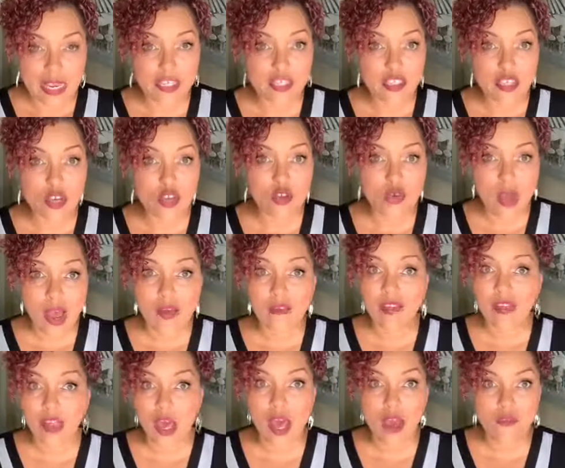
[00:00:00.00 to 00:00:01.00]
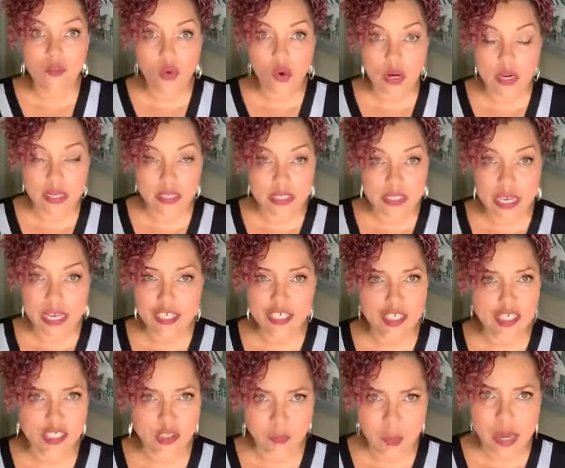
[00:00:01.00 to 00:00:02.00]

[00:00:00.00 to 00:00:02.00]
And so you have a lot of organizations,